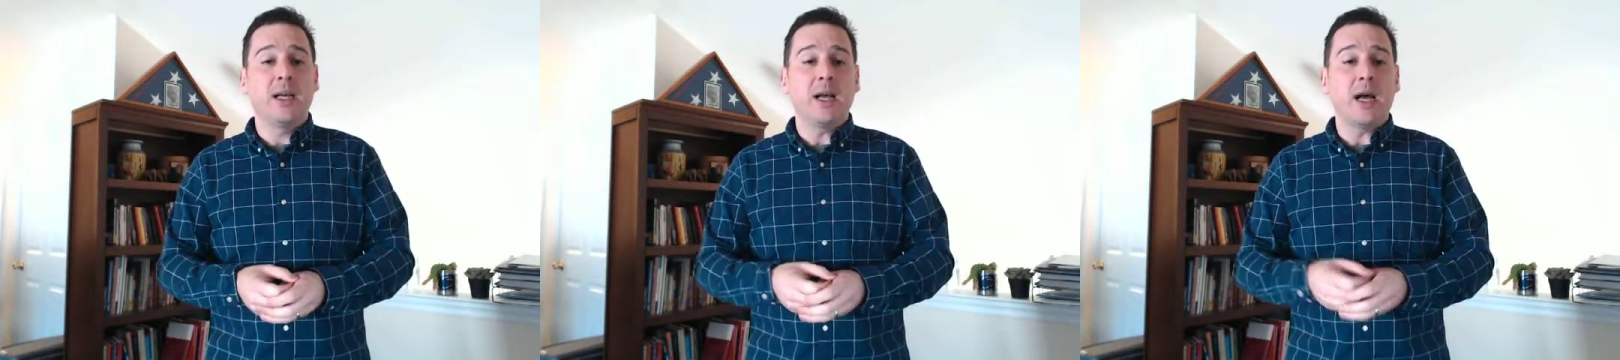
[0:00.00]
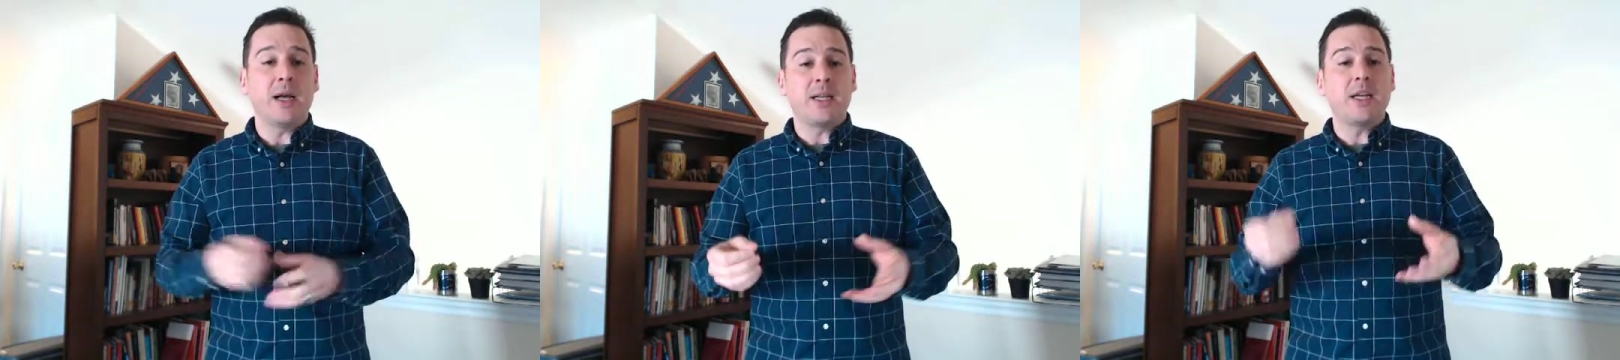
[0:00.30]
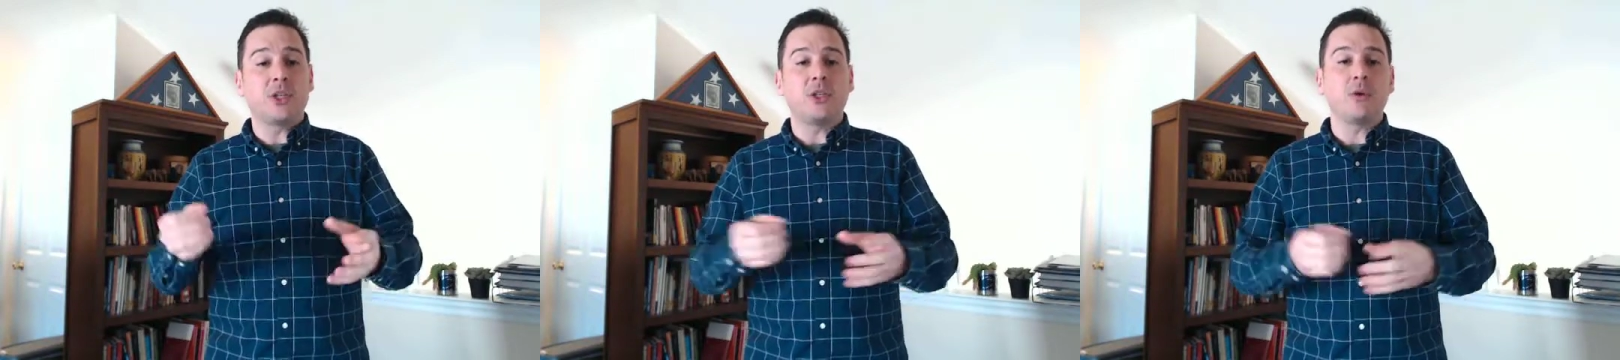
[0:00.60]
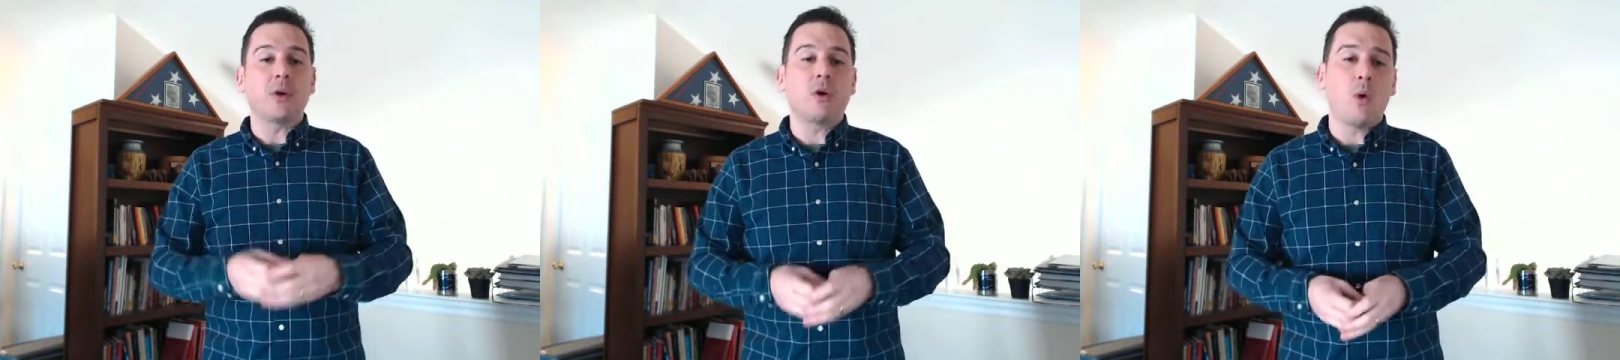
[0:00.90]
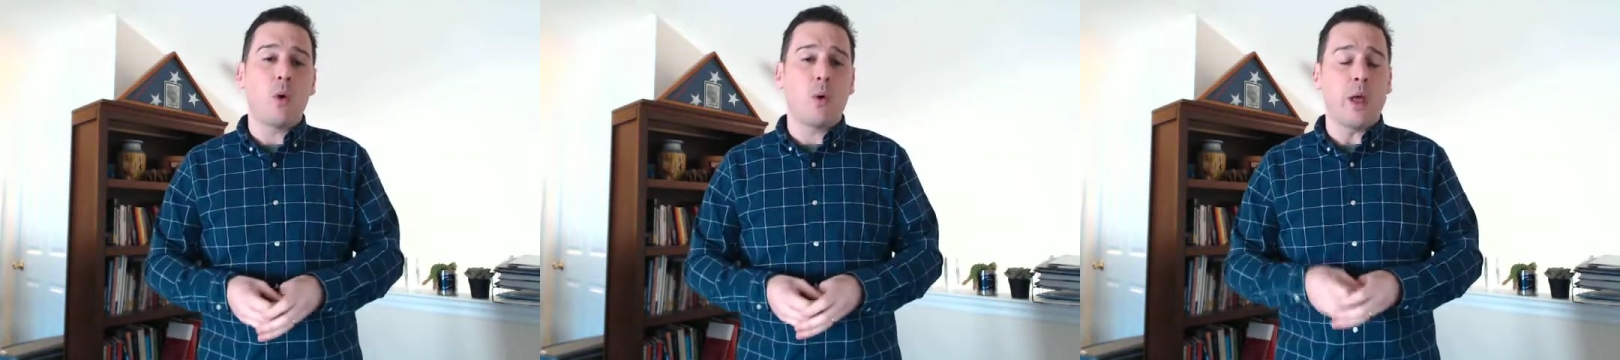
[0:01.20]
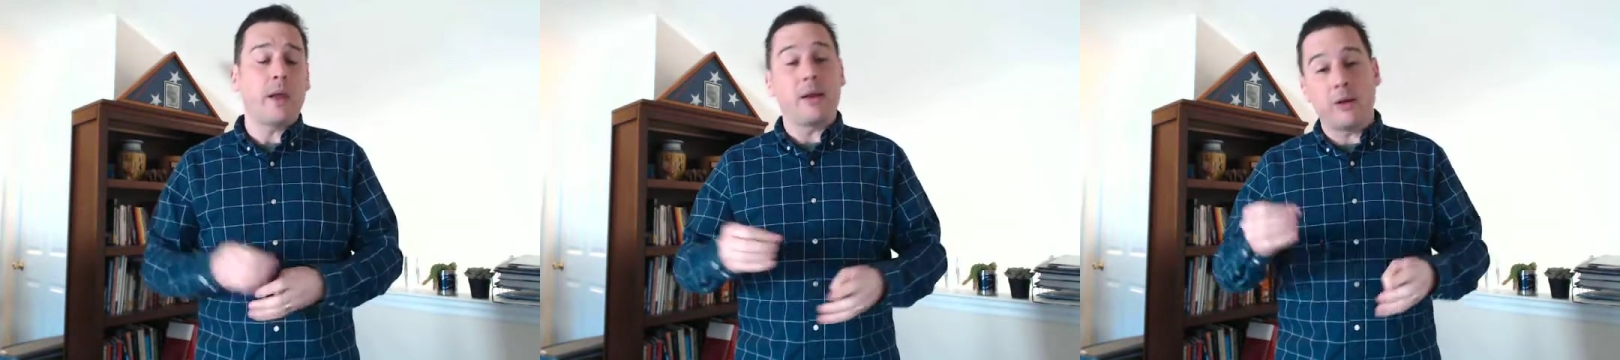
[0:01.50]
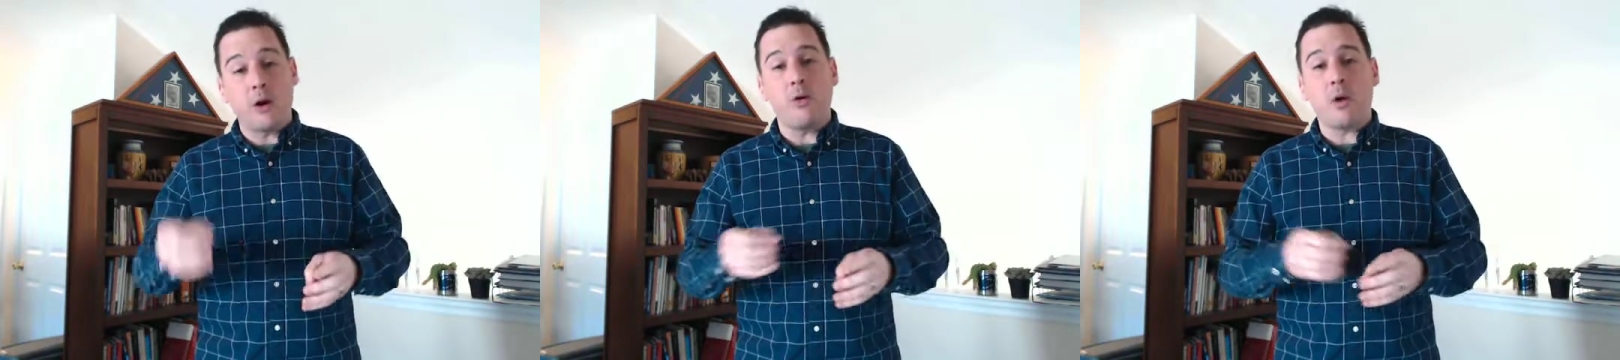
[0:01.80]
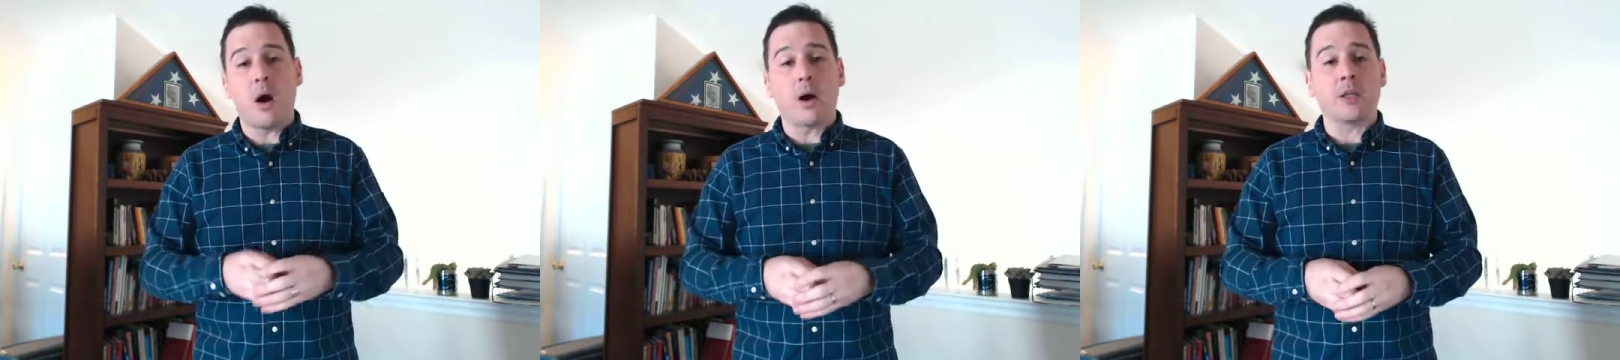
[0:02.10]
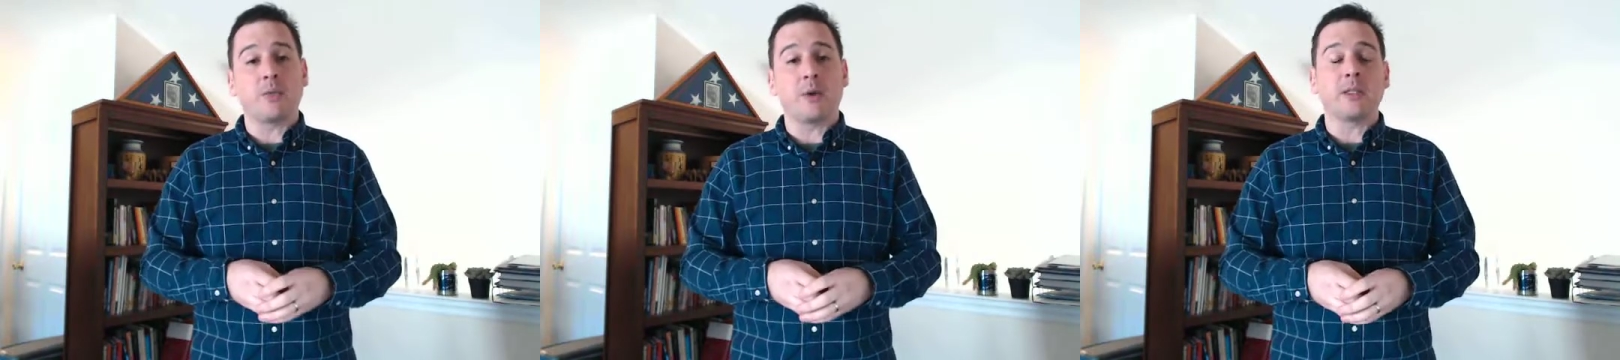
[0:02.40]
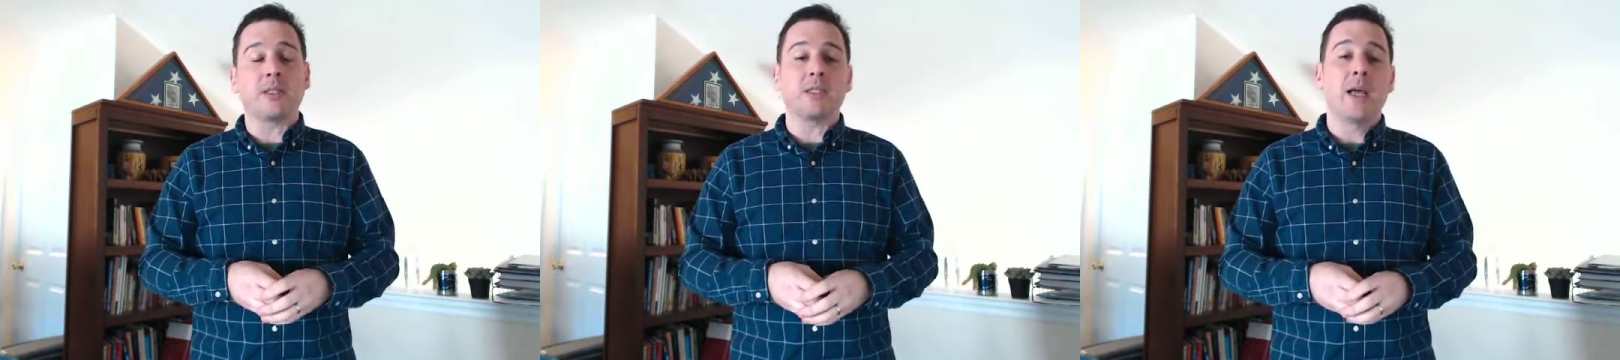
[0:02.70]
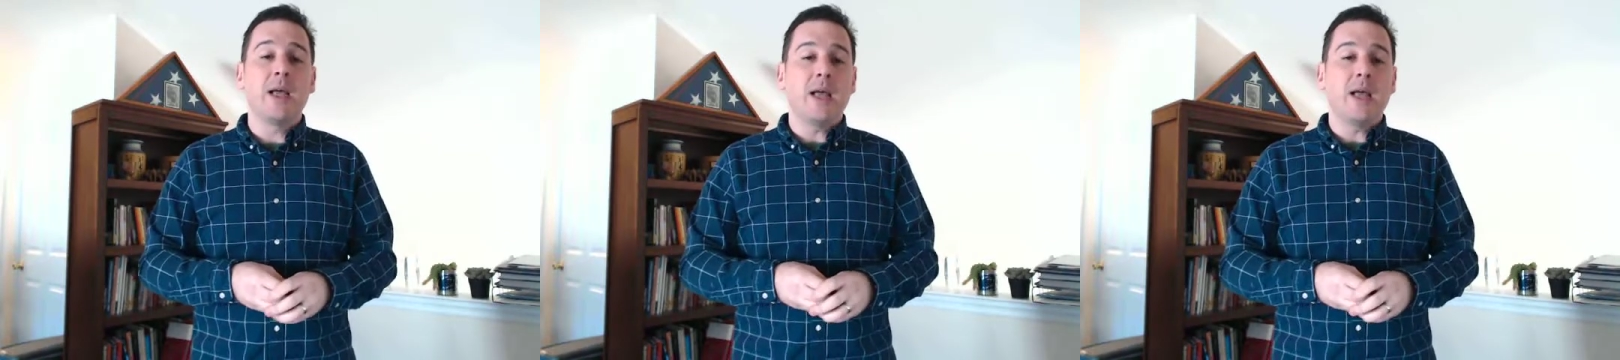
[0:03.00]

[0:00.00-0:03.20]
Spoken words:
to encode our experiences